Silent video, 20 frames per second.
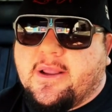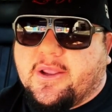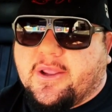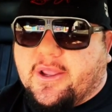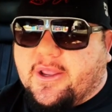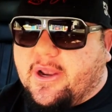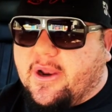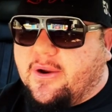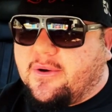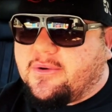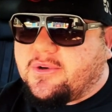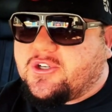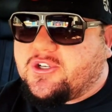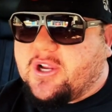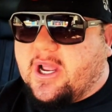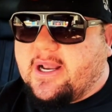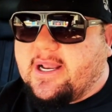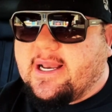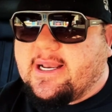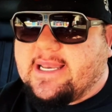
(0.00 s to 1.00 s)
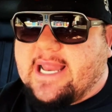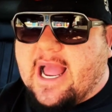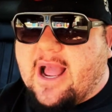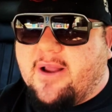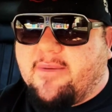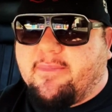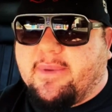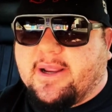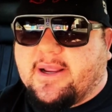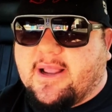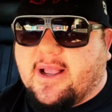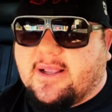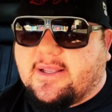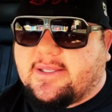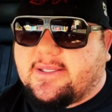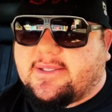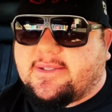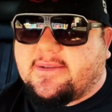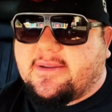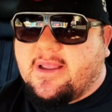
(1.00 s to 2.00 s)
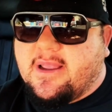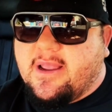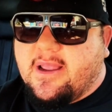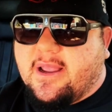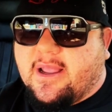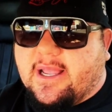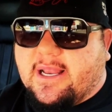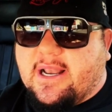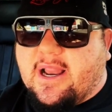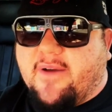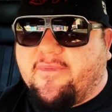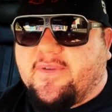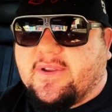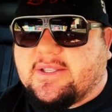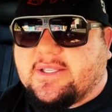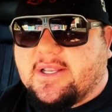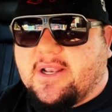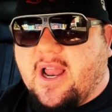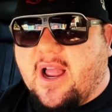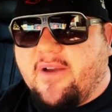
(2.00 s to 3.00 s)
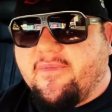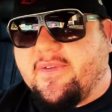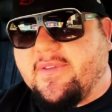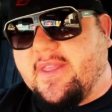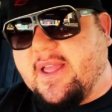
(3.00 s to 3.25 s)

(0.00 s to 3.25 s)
you know, shutting it down, because enough is enough.